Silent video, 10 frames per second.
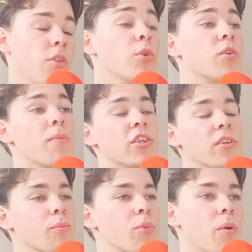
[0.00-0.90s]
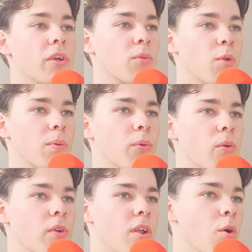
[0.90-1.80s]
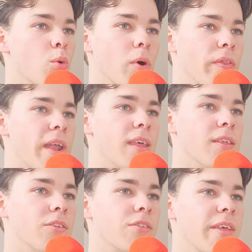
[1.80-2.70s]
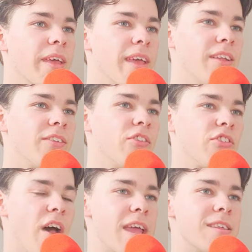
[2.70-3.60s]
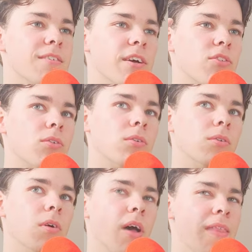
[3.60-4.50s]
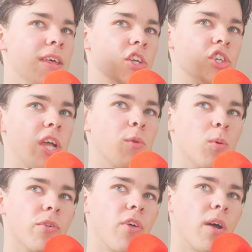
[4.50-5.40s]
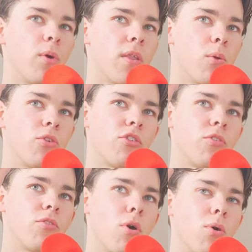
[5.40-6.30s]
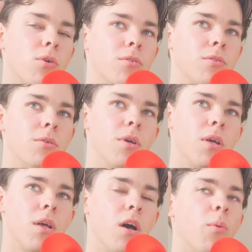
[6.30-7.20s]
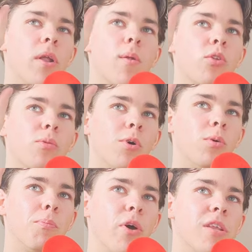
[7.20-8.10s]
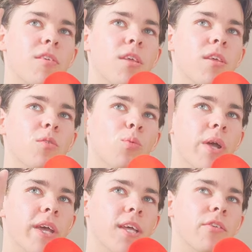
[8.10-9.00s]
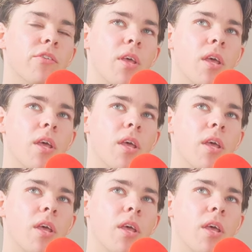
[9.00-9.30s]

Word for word: So we should mention, probably because most people don't know what that is, it's this tiny little, I think it's shaped almost like one of those tall, or one of those small, pointy, weird,